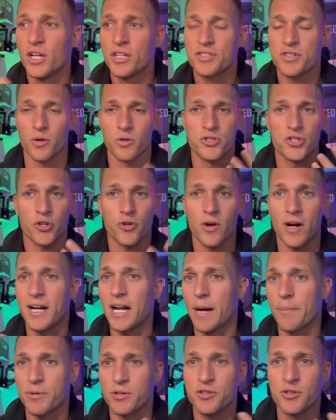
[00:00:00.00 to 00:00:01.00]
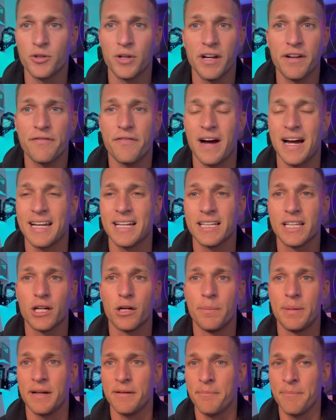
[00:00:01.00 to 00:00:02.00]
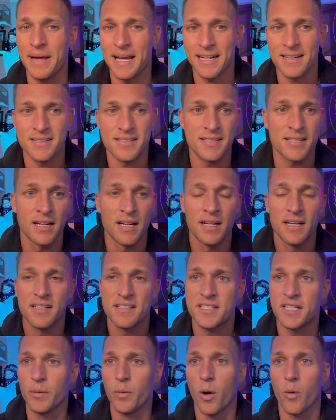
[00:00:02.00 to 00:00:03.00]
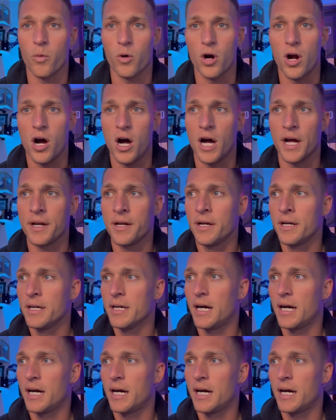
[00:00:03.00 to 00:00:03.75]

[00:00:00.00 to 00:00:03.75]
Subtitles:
So it's a great opportunity to find a little bit of mix. See what we're on